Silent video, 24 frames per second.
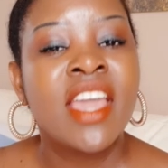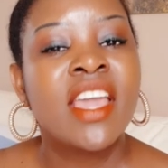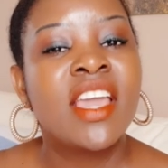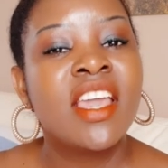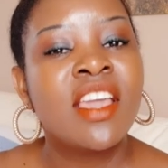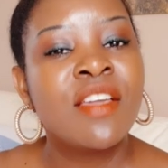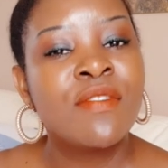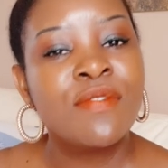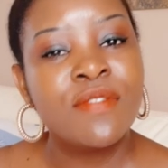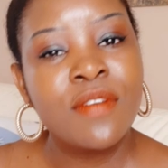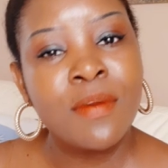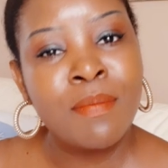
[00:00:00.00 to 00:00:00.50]

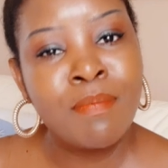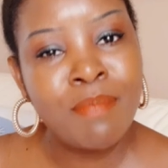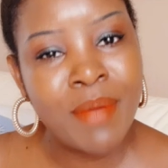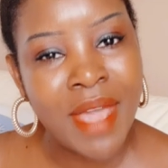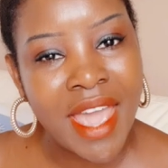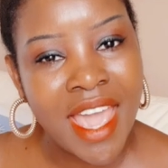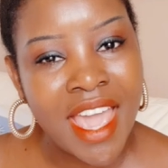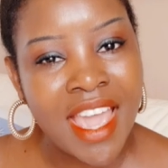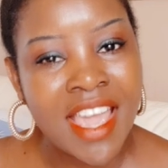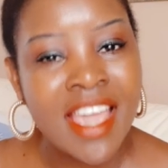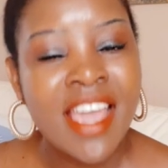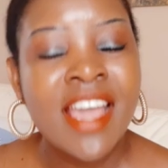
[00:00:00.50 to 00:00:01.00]
If you
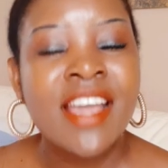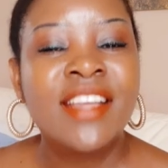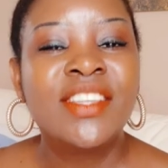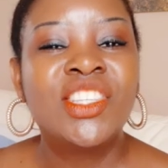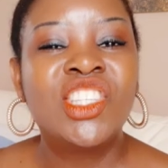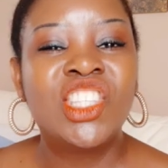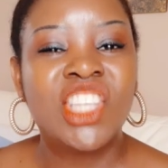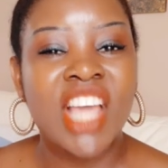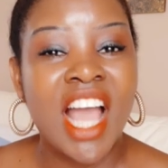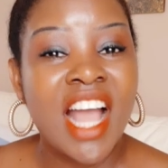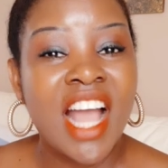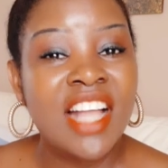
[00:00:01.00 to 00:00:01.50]
pay,
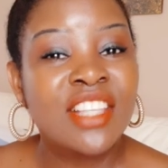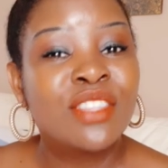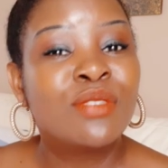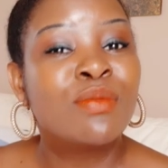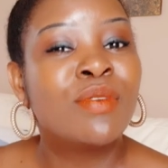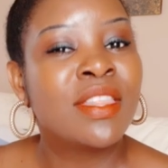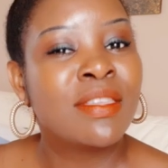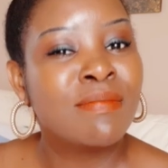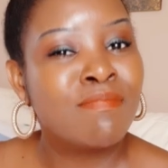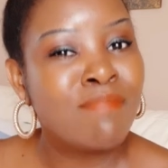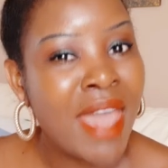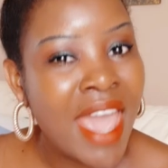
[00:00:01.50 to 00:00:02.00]
chat
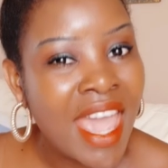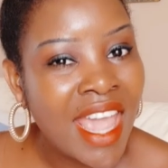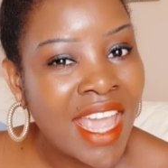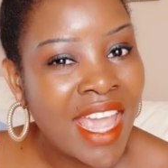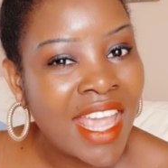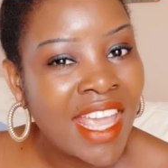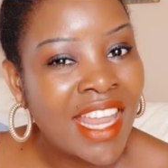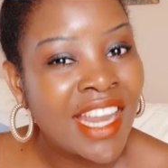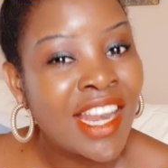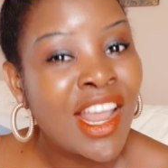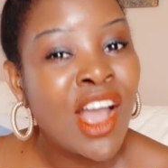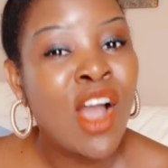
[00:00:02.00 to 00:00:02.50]
with
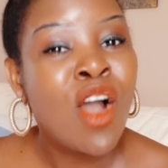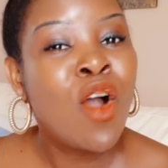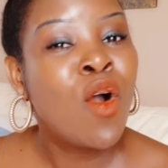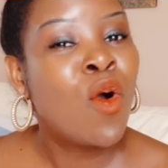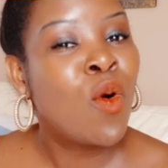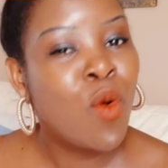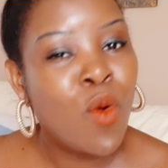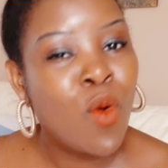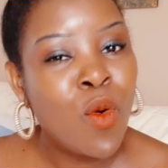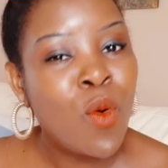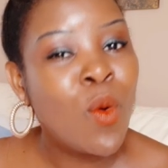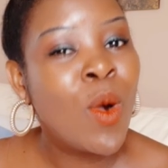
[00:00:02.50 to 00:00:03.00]
men
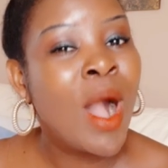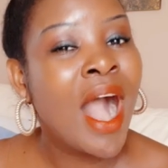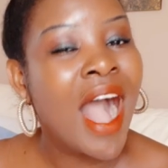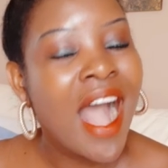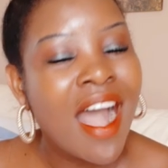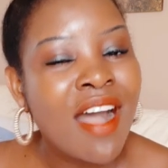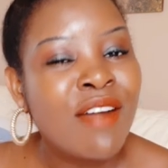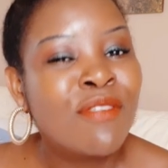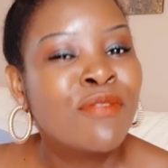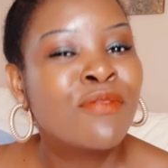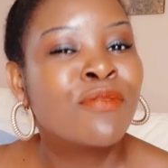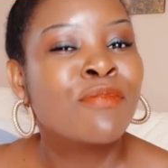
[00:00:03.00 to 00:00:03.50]
who
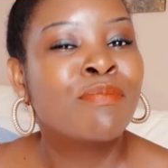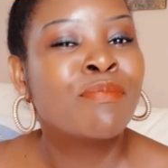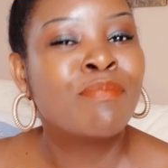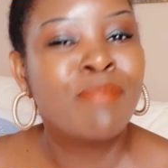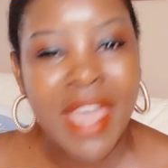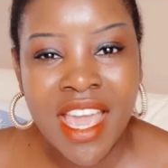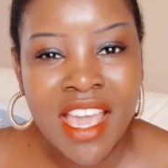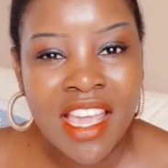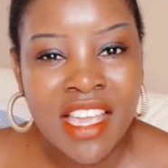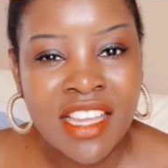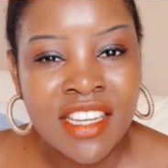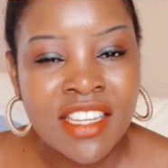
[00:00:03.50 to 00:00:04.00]
have
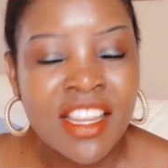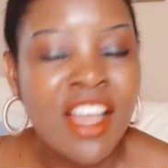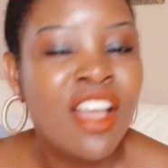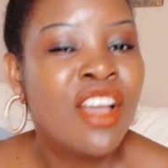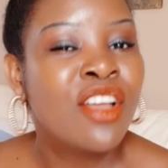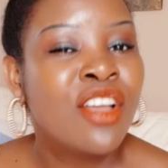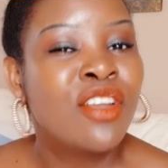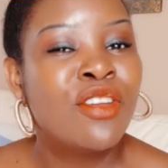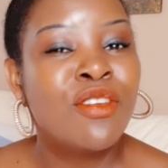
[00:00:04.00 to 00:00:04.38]
paid,